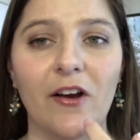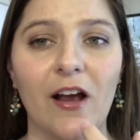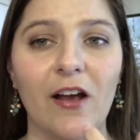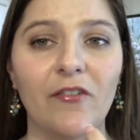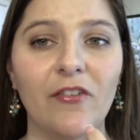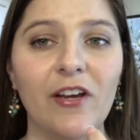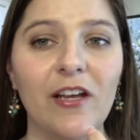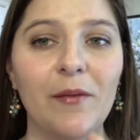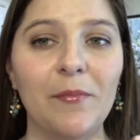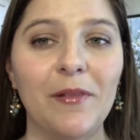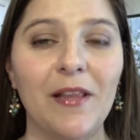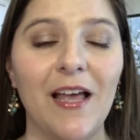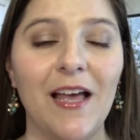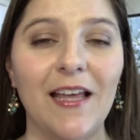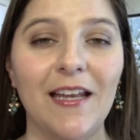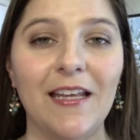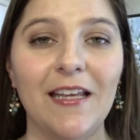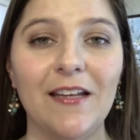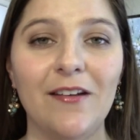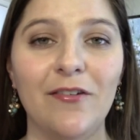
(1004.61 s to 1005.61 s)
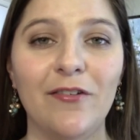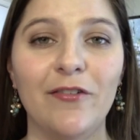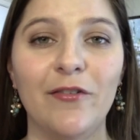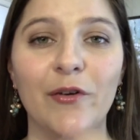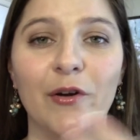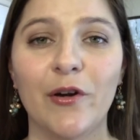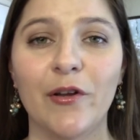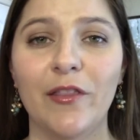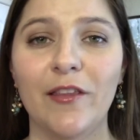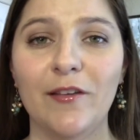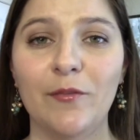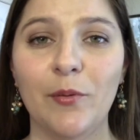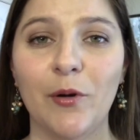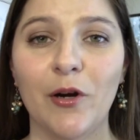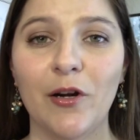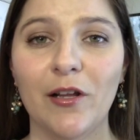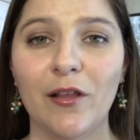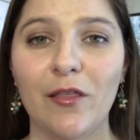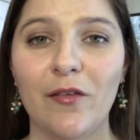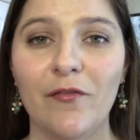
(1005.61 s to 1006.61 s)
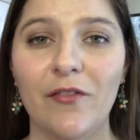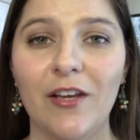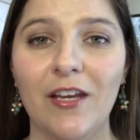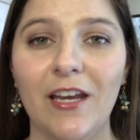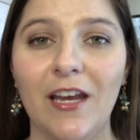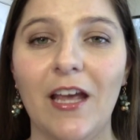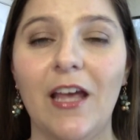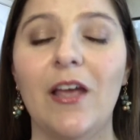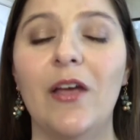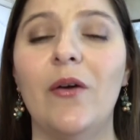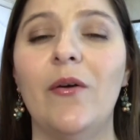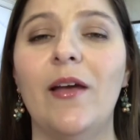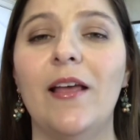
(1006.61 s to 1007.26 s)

I reapplied it for this part of the video.